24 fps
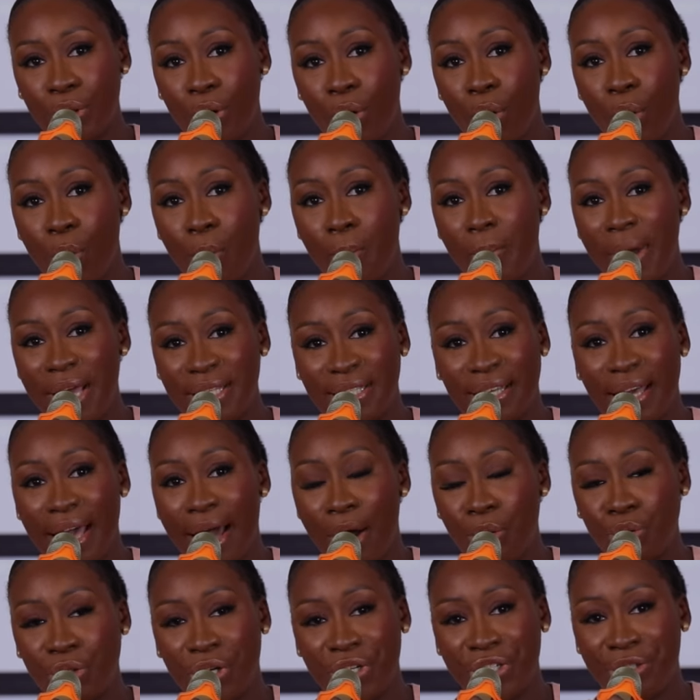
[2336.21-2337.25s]
So
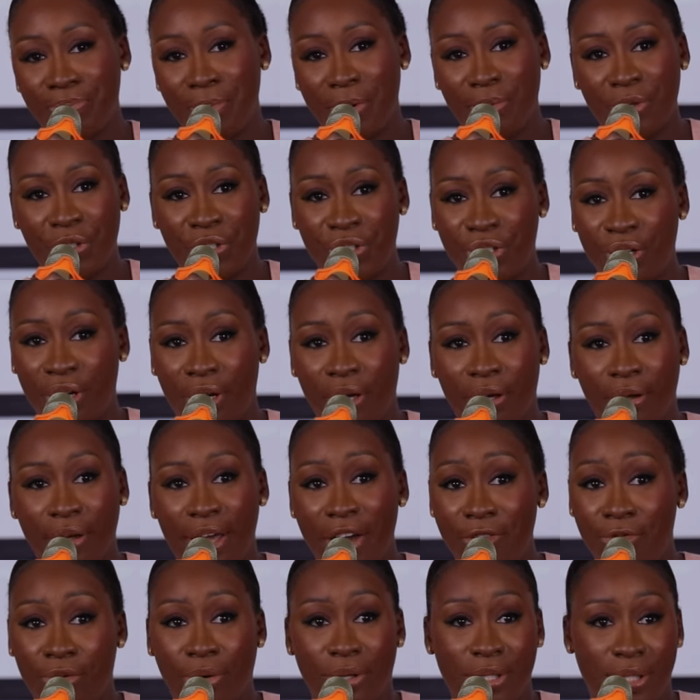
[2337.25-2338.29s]
basically, I'll just maybe share
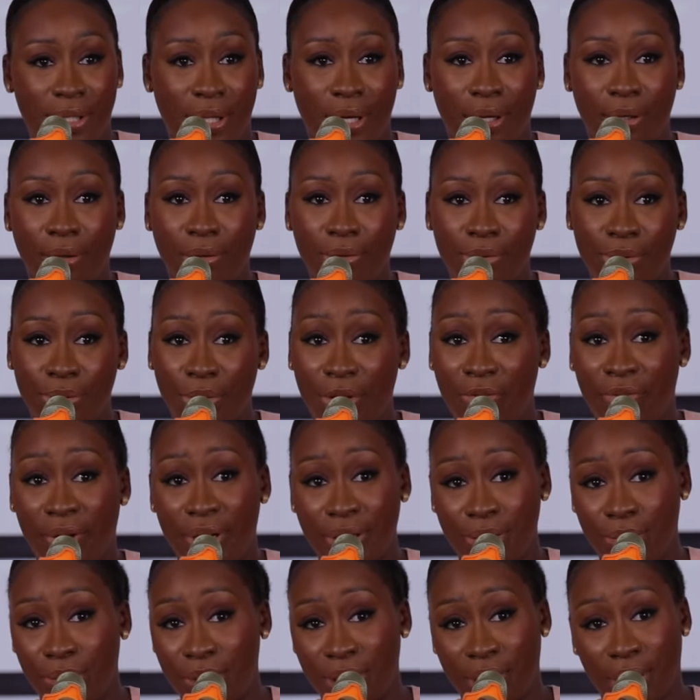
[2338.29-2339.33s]
efforts that also
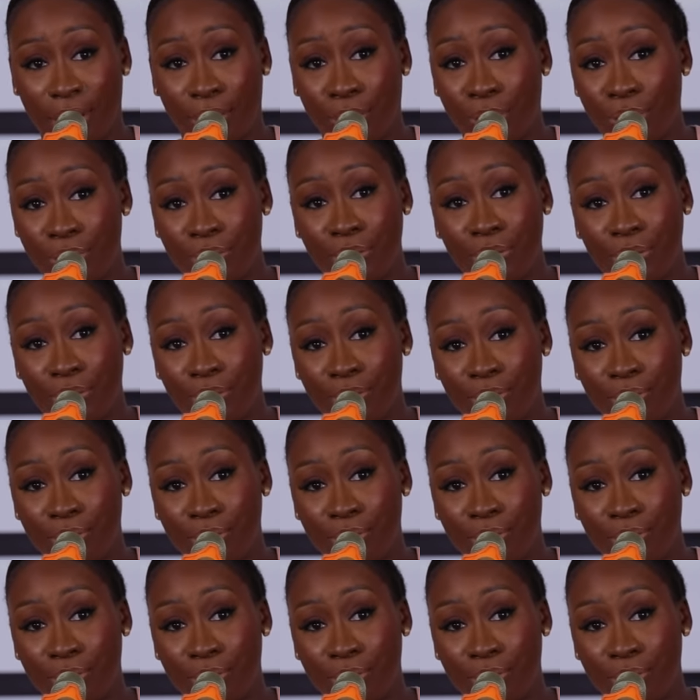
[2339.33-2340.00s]
investors can also